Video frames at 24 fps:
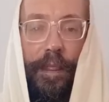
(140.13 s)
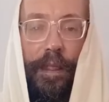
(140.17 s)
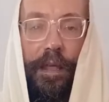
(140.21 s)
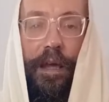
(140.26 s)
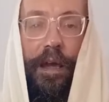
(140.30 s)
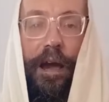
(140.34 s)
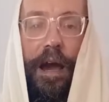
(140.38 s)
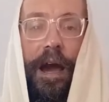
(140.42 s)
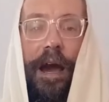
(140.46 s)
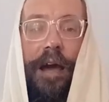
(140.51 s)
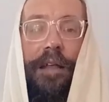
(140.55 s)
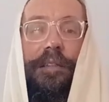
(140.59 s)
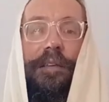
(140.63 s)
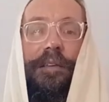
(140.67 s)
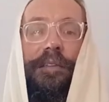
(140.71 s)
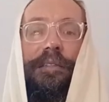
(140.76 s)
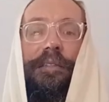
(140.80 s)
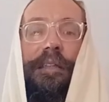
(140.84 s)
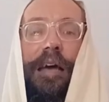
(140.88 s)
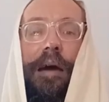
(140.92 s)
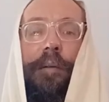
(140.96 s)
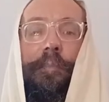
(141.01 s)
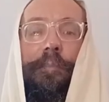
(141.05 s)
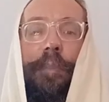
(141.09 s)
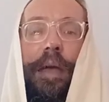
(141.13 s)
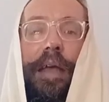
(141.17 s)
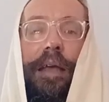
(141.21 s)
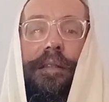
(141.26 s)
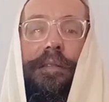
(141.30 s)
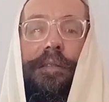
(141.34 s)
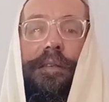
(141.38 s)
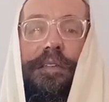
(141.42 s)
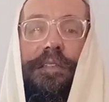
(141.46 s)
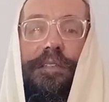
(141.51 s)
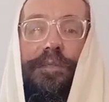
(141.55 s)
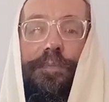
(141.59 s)
God does not
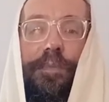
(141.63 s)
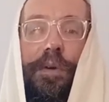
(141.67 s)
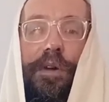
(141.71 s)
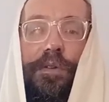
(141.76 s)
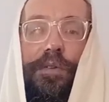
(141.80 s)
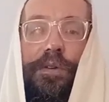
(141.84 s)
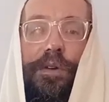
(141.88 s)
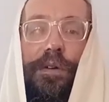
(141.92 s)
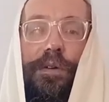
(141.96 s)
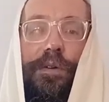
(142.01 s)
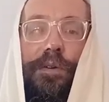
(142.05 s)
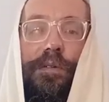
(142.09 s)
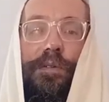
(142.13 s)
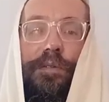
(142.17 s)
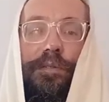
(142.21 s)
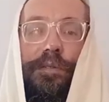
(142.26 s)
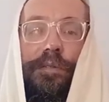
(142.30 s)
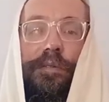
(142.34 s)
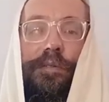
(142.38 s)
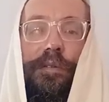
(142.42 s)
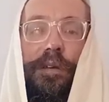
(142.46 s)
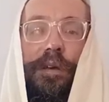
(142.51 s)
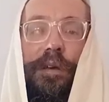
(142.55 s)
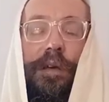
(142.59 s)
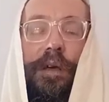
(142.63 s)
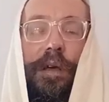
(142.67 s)
make these miracles.